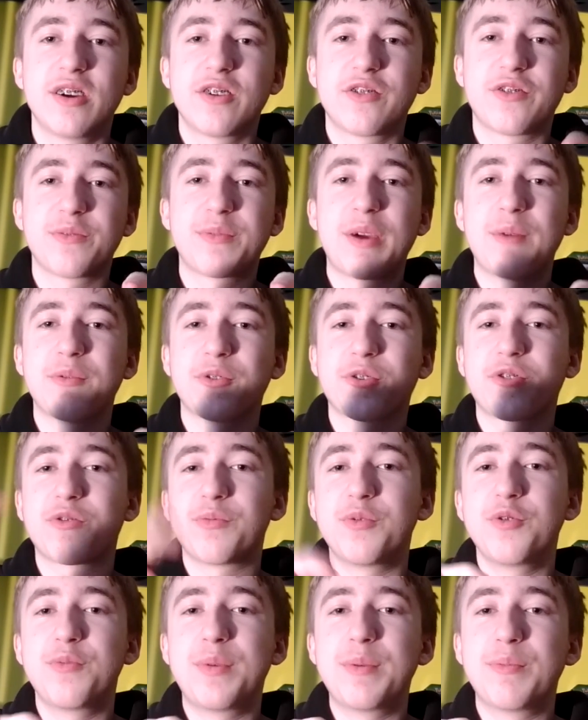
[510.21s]
sometimes I get
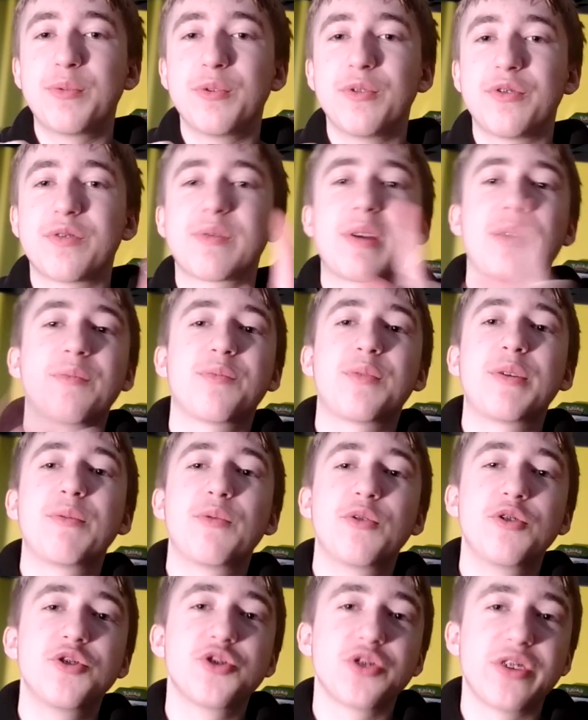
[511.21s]
some new people, sometimes
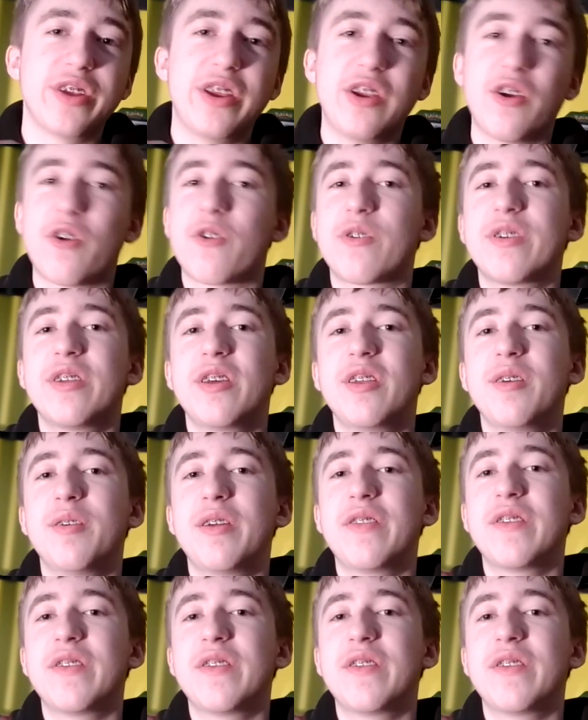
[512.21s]
people usually aren't in it,